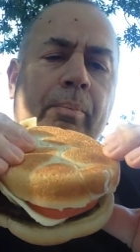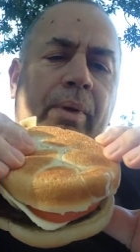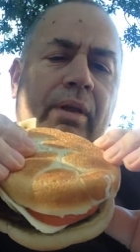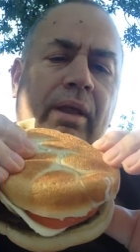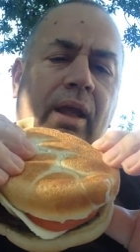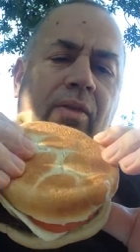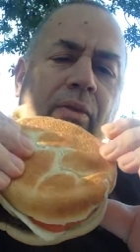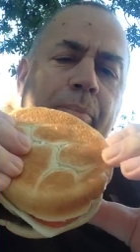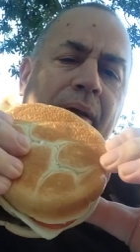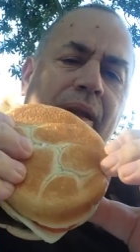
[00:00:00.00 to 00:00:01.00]
But yeah,
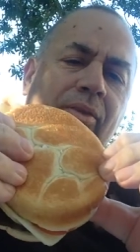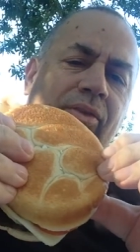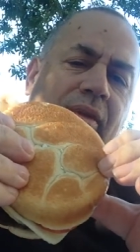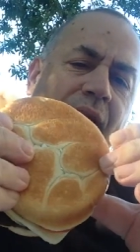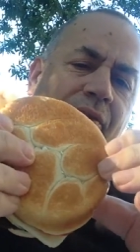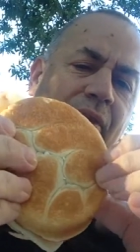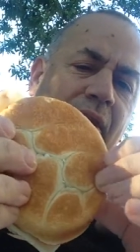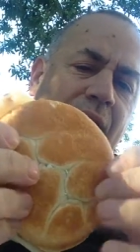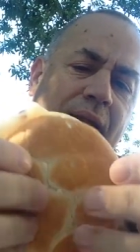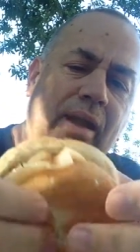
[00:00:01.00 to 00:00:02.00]
the bun is
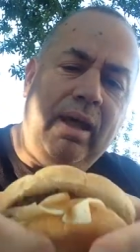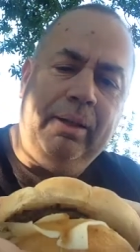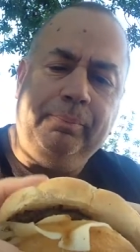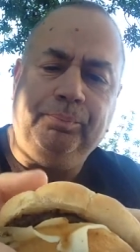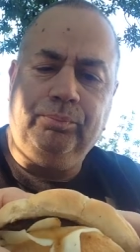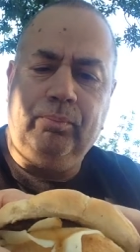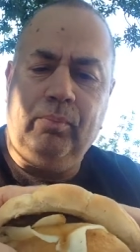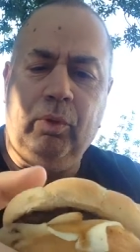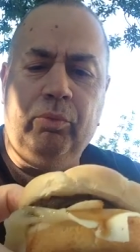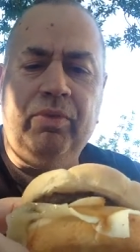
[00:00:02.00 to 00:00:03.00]
definitely not
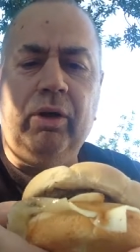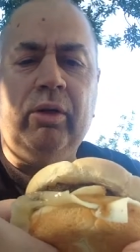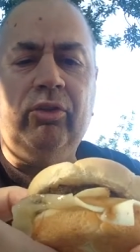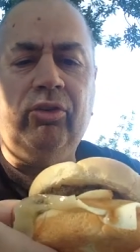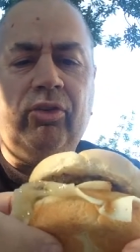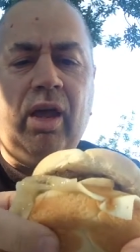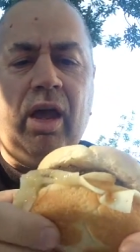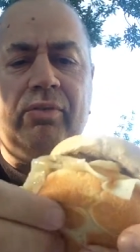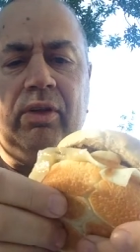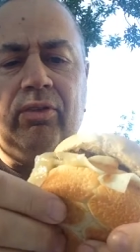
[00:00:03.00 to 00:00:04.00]
very
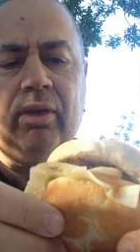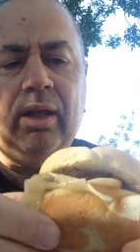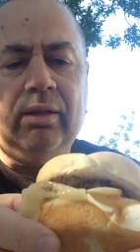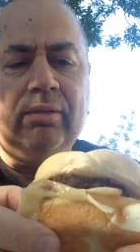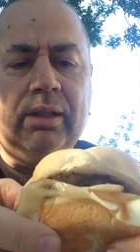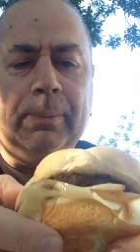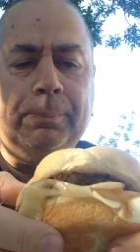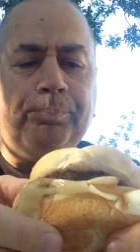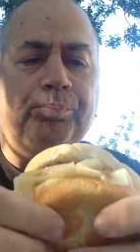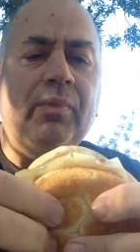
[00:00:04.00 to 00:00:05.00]
soft. It's not uh,
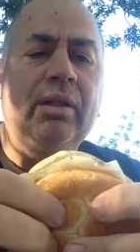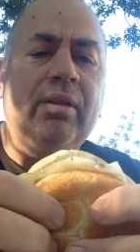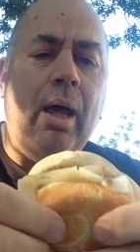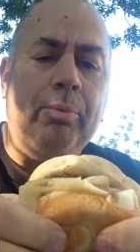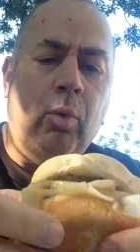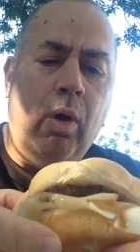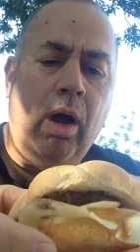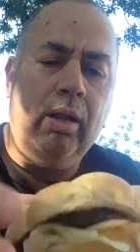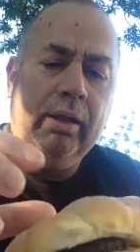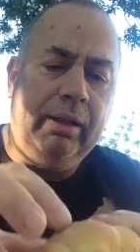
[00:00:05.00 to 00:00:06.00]
top
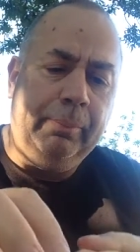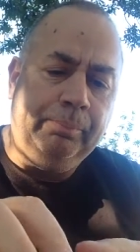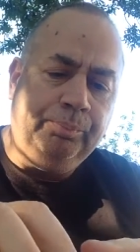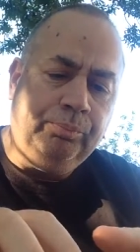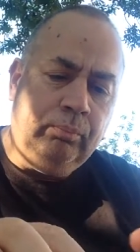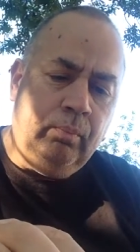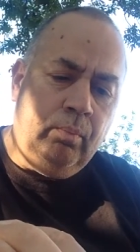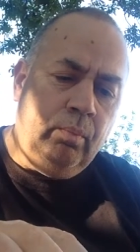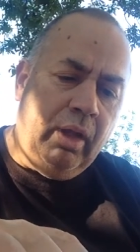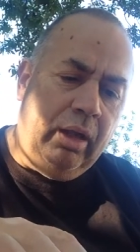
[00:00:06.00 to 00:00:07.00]
quality.
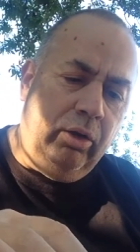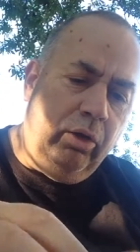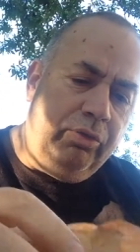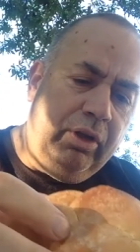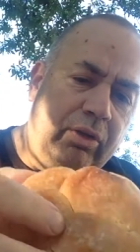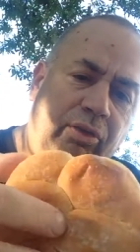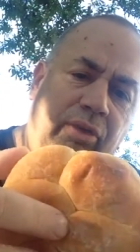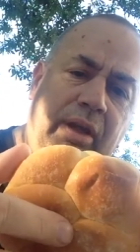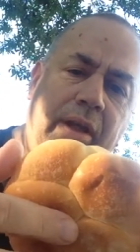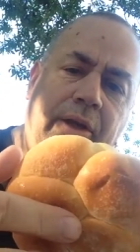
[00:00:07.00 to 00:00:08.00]
I don't know if you can
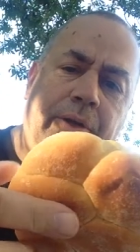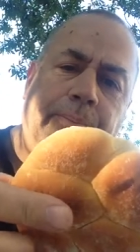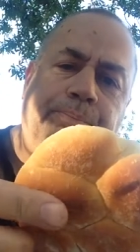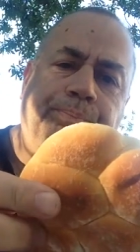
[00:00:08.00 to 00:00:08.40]
see here.